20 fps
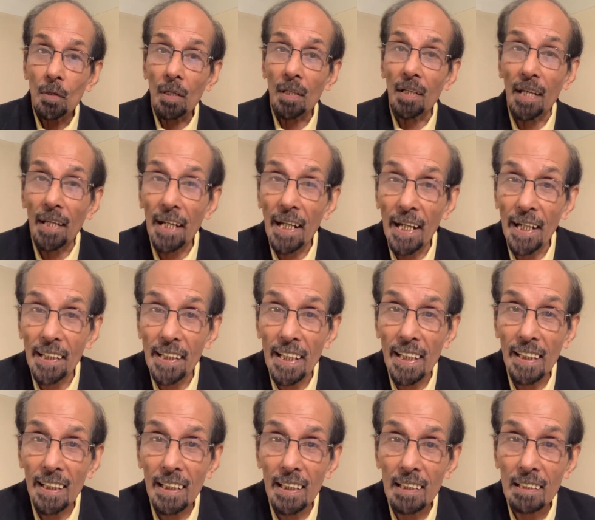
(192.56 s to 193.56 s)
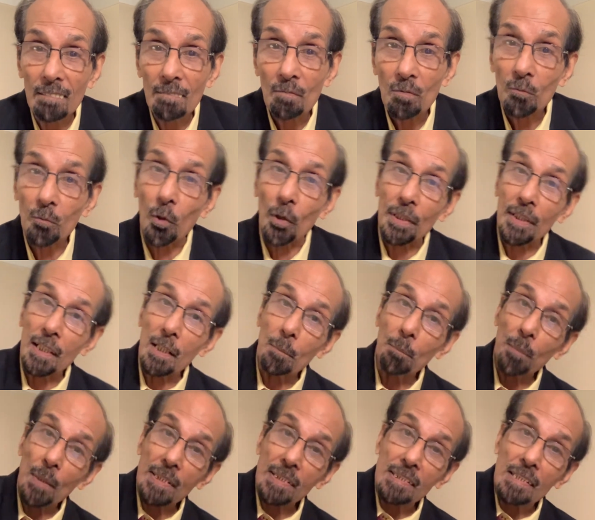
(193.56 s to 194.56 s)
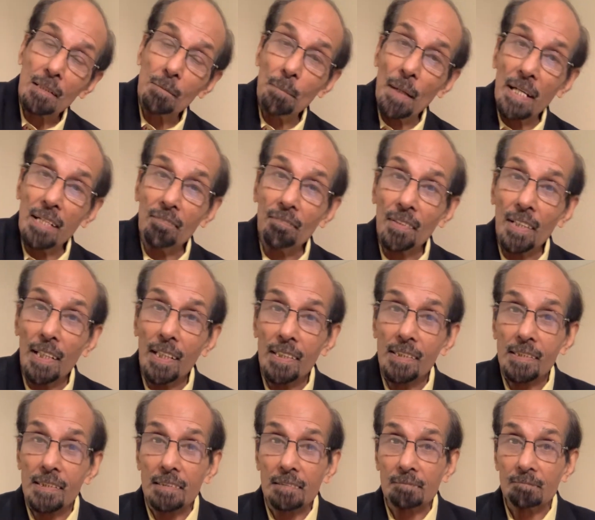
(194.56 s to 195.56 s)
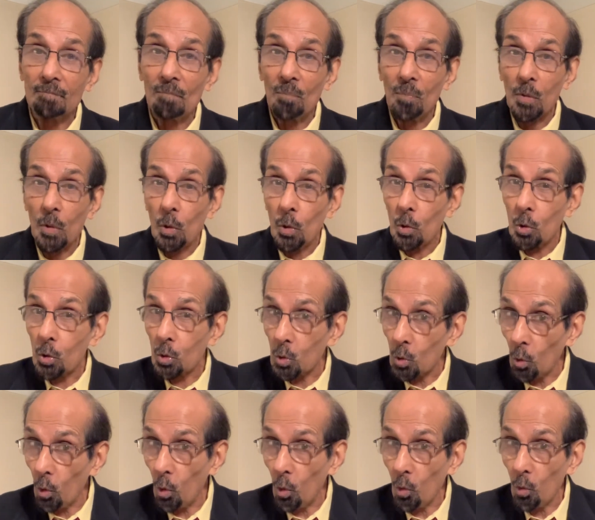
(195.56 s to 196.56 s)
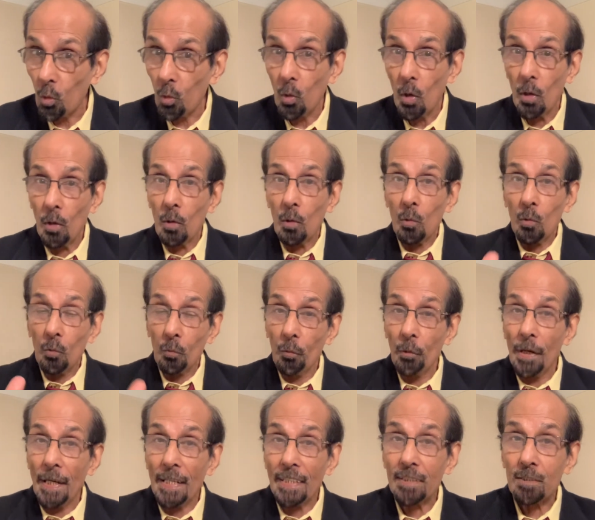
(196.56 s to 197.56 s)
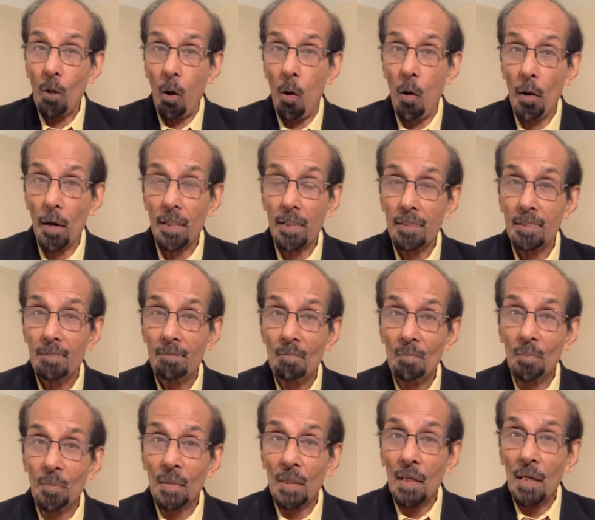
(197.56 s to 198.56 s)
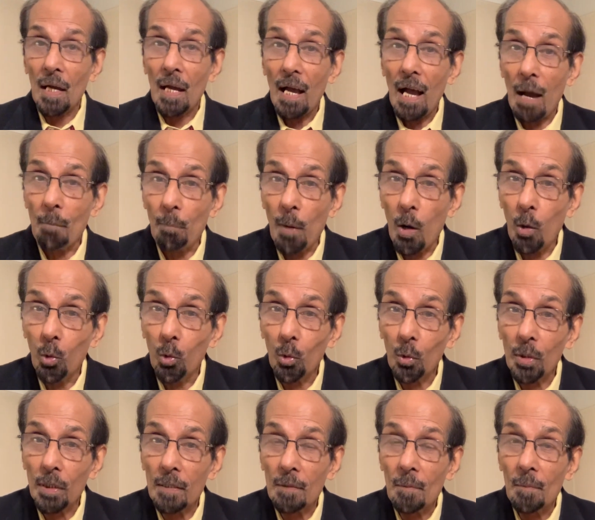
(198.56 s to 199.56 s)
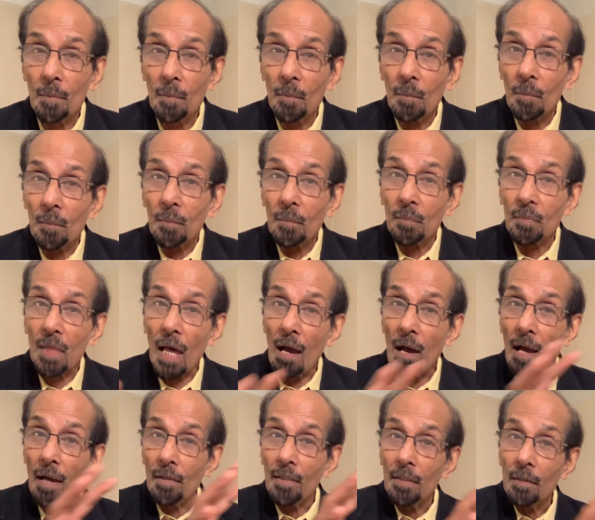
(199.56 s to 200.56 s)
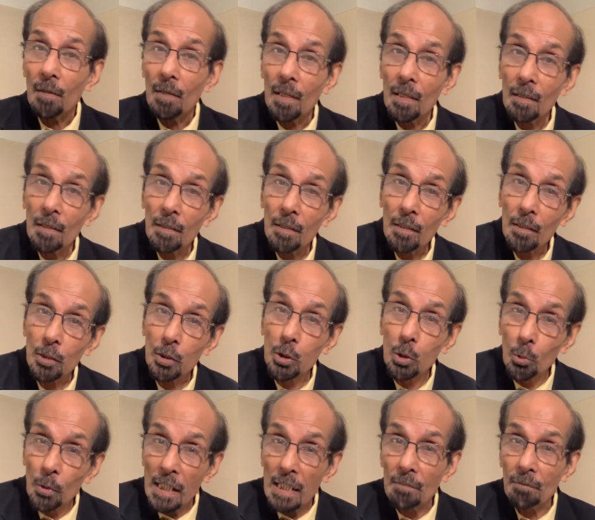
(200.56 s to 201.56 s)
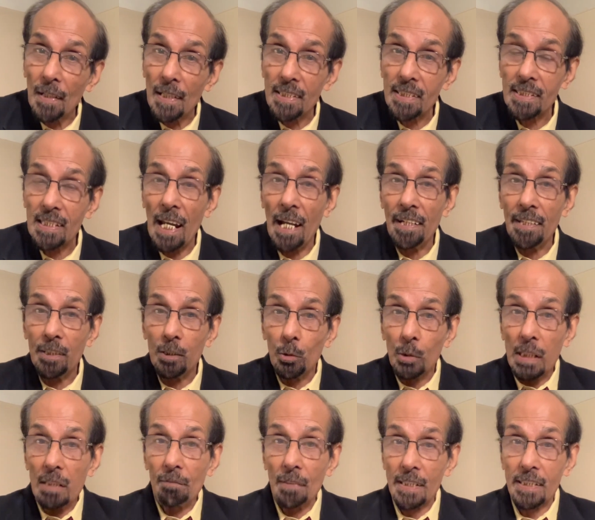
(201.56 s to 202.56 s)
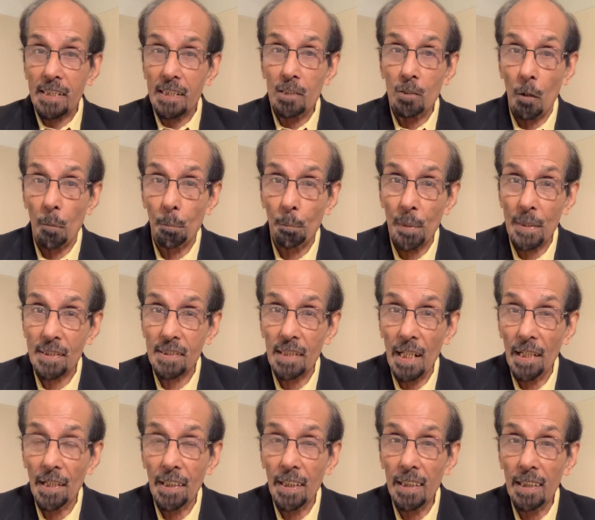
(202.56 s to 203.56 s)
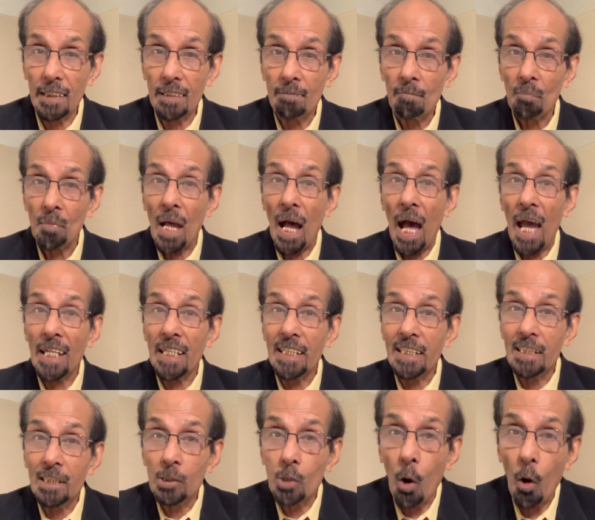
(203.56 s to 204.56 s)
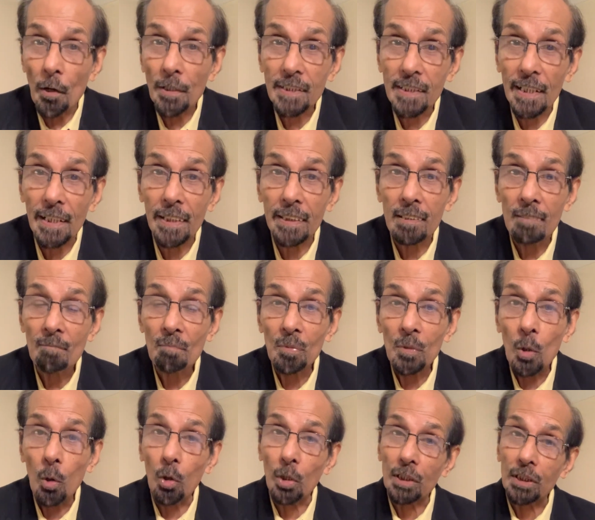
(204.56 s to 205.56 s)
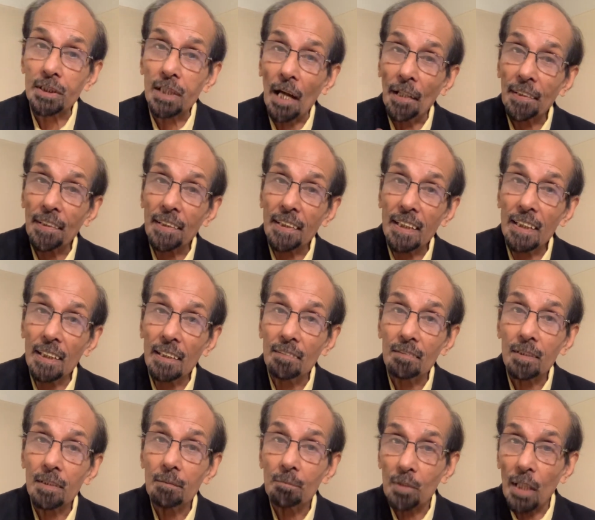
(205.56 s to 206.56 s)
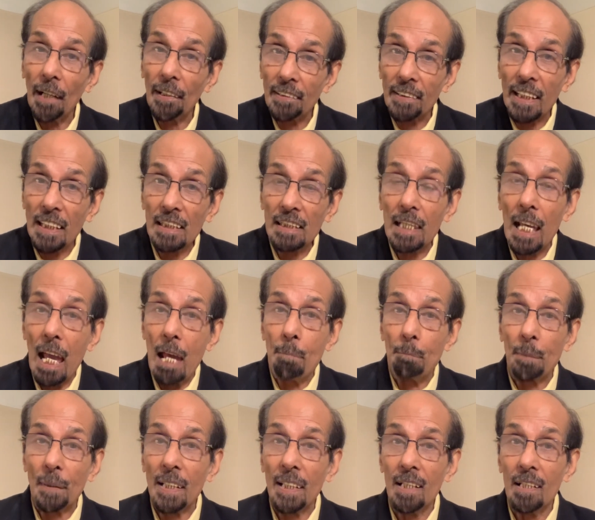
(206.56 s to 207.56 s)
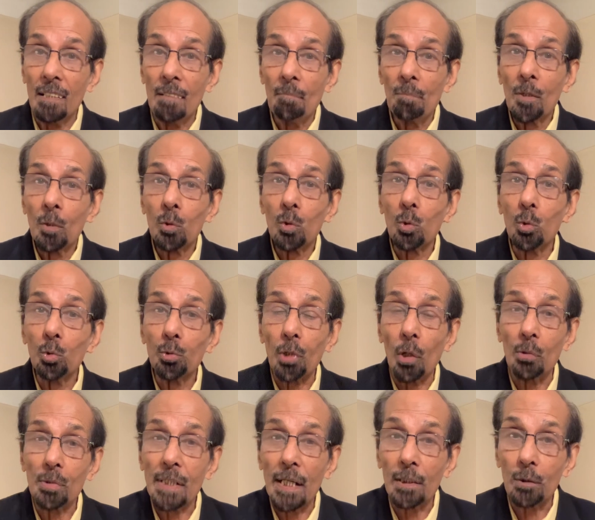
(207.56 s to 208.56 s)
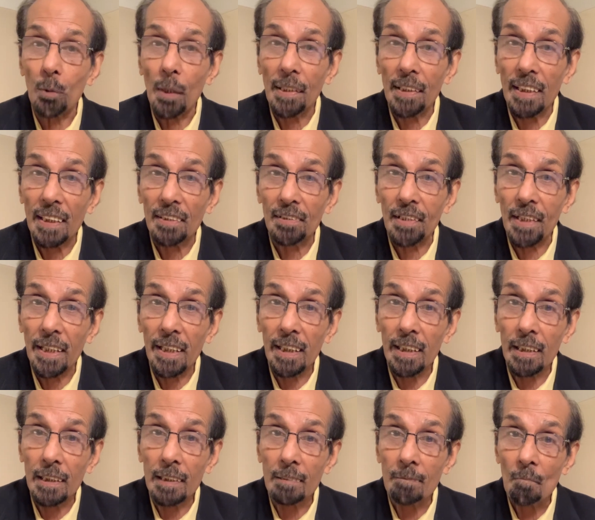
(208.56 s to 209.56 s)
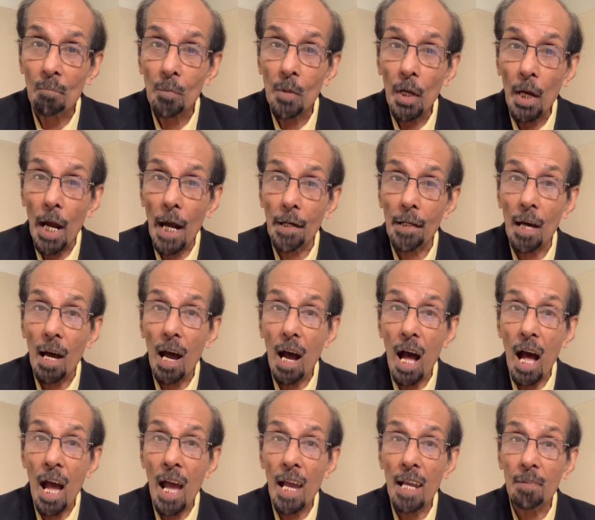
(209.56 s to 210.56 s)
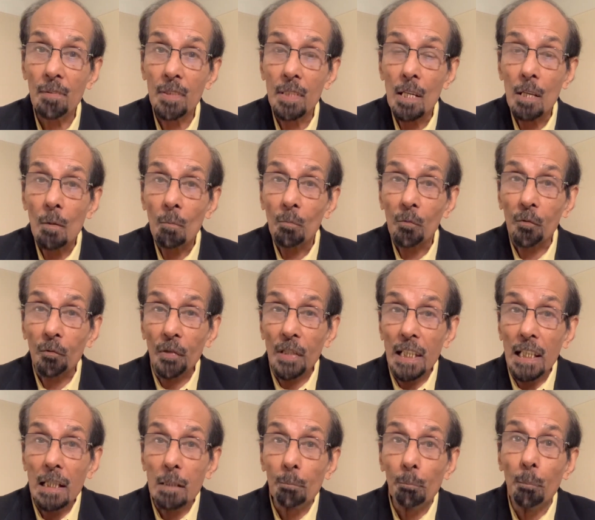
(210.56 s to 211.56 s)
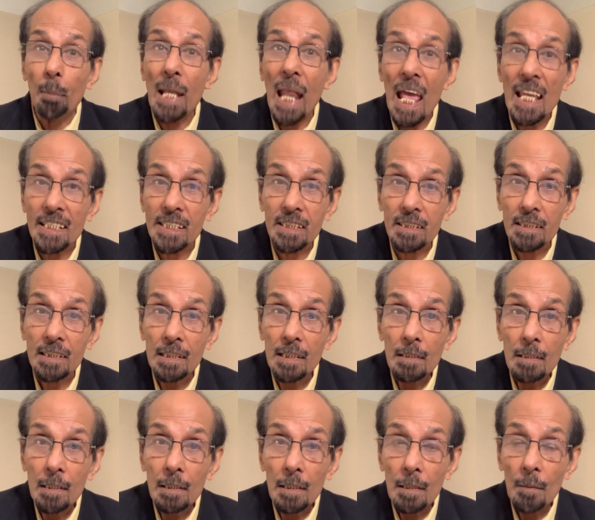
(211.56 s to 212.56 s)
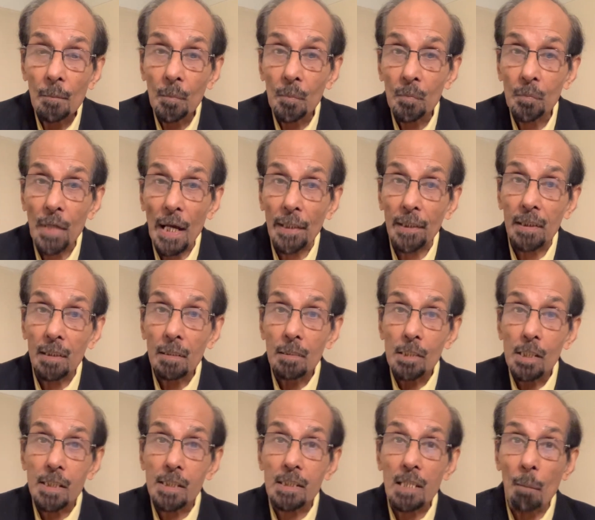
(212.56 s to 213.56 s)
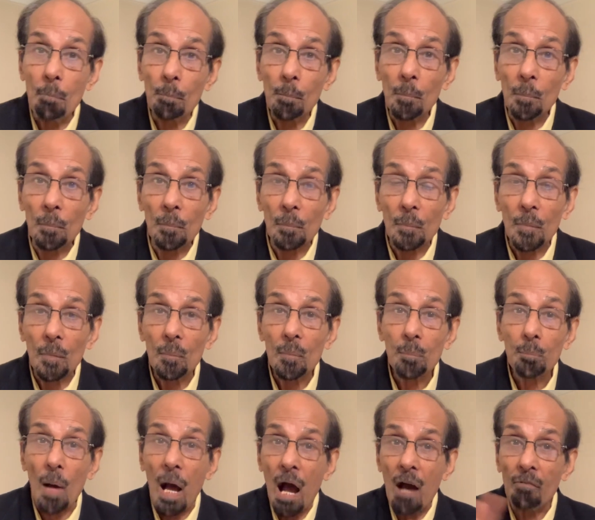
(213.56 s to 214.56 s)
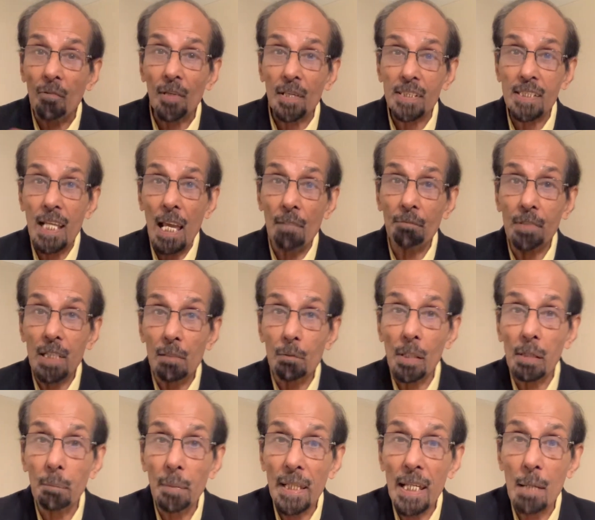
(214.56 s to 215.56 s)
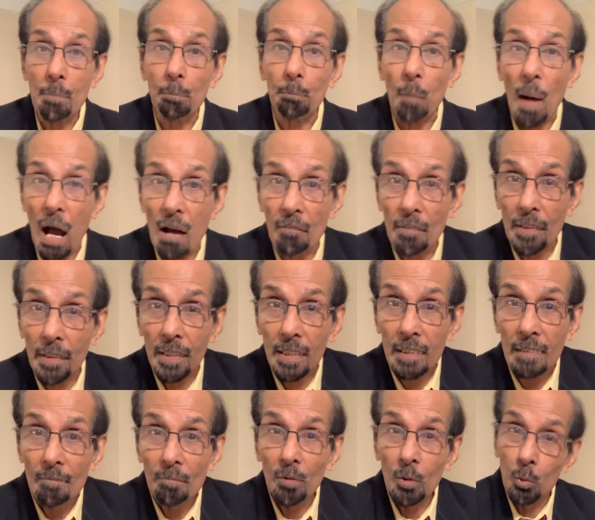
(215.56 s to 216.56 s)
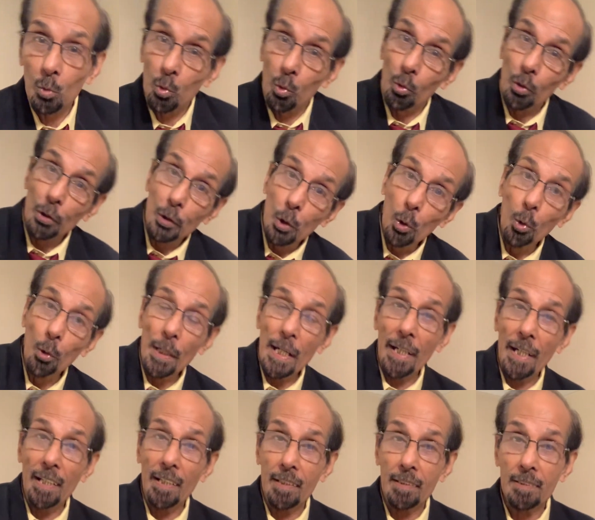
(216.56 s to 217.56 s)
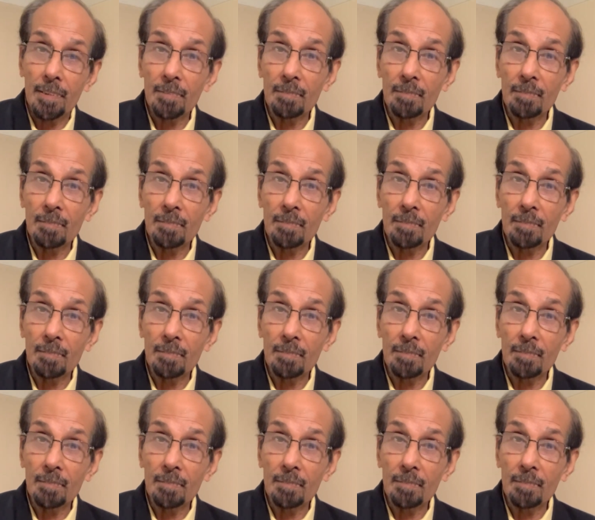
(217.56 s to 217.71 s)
greedy for their personal benefits. So we talked about the universe and University of Personality. I launched it on 13th April 2023, and I feel blessed that some powers have given me a power to do it.